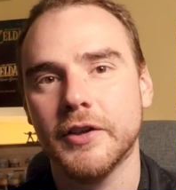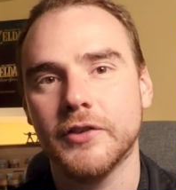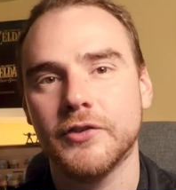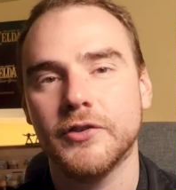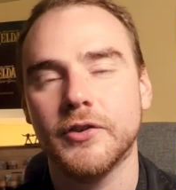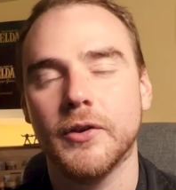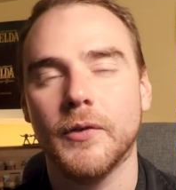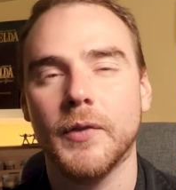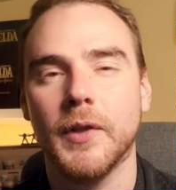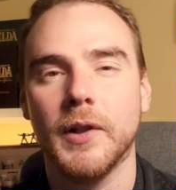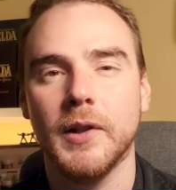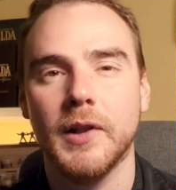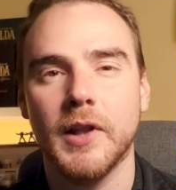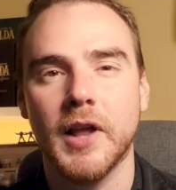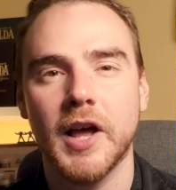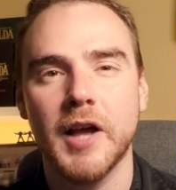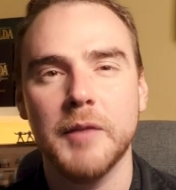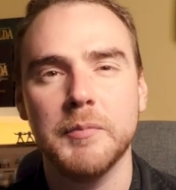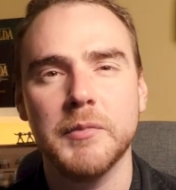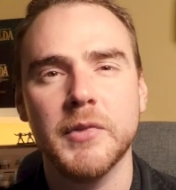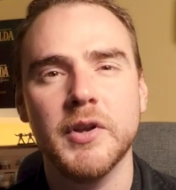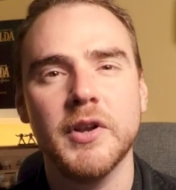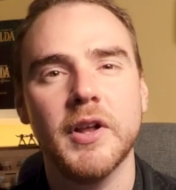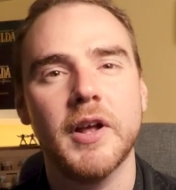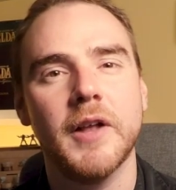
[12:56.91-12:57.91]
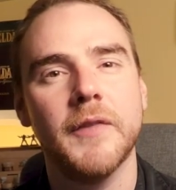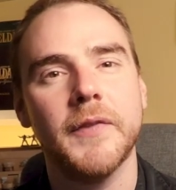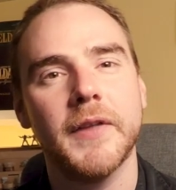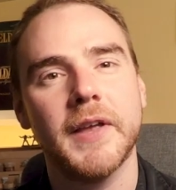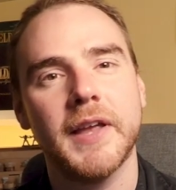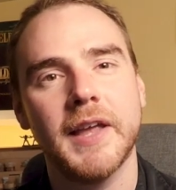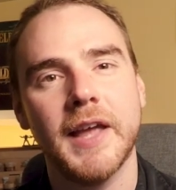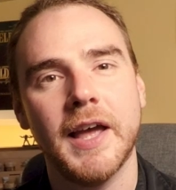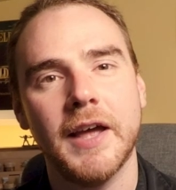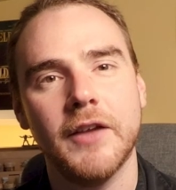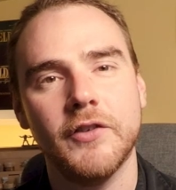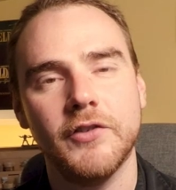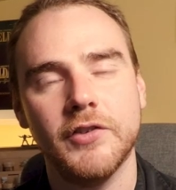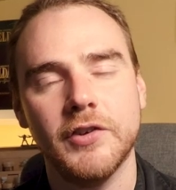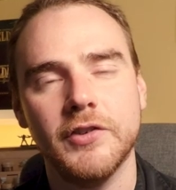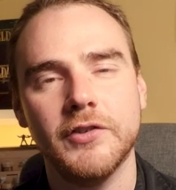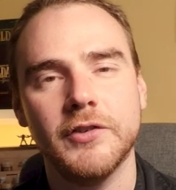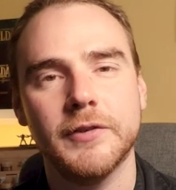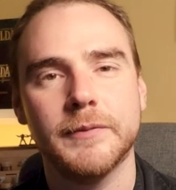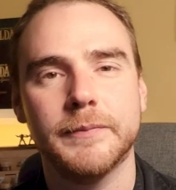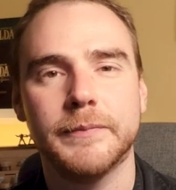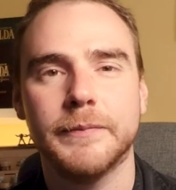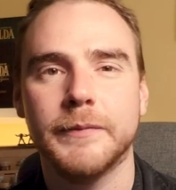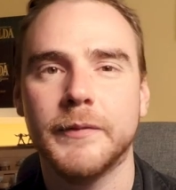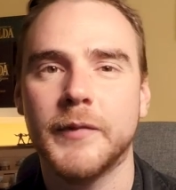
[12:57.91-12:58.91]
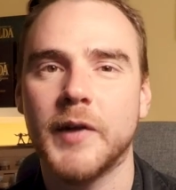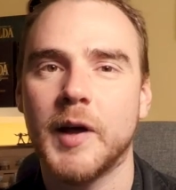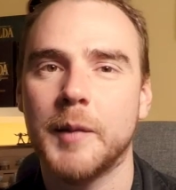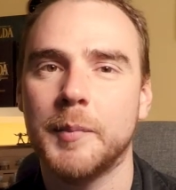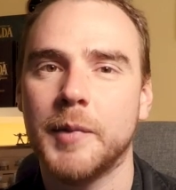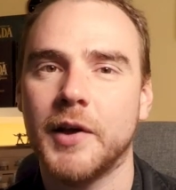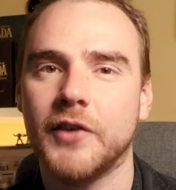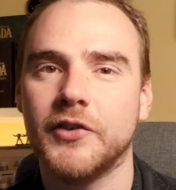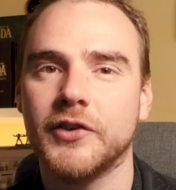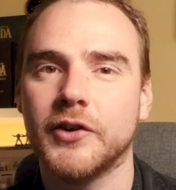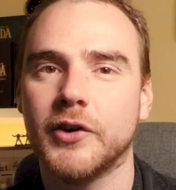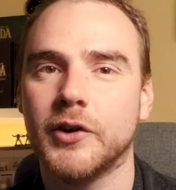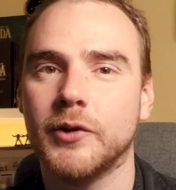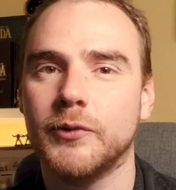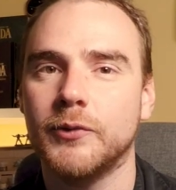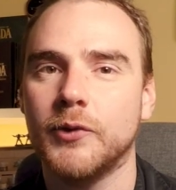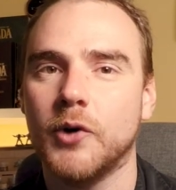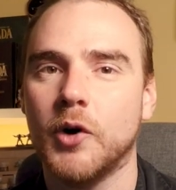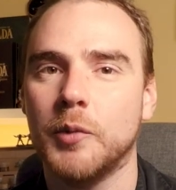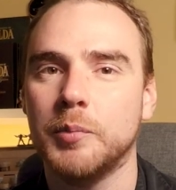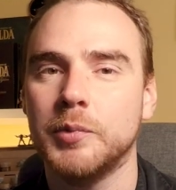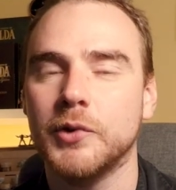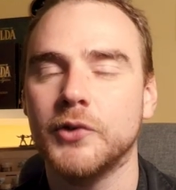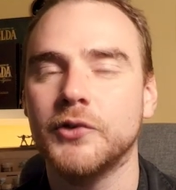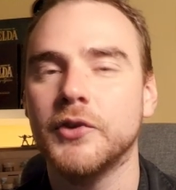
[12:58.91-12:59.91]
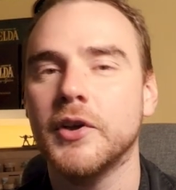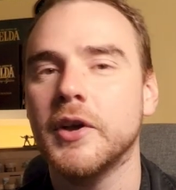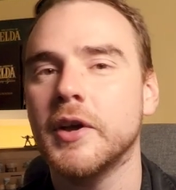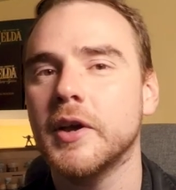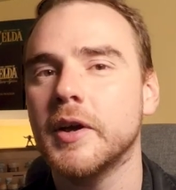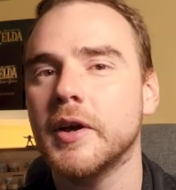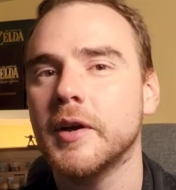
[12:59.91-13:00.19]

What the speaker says: So the linemen and the catchers, they're passing on a 4+.